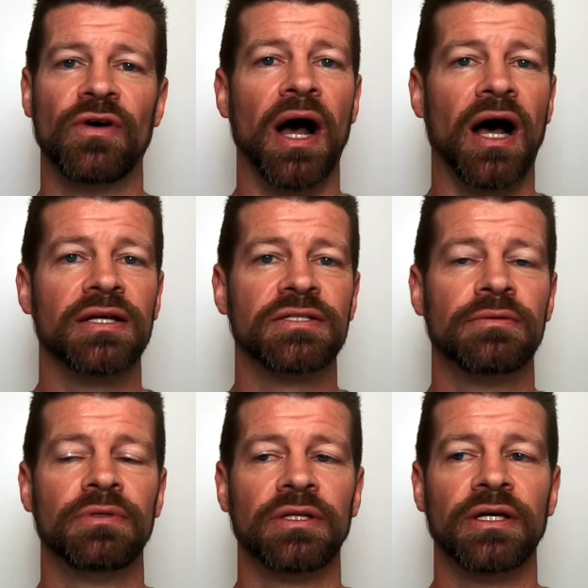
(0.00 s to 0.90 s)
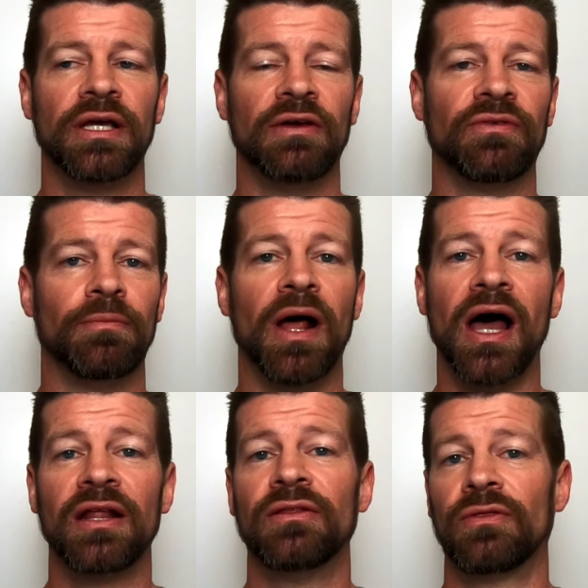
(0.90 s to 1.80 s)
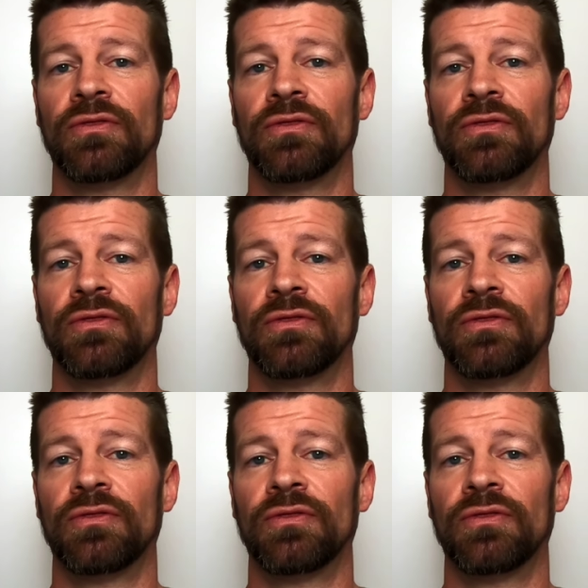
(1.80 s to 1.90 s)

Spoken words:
possibly. If I'm not in the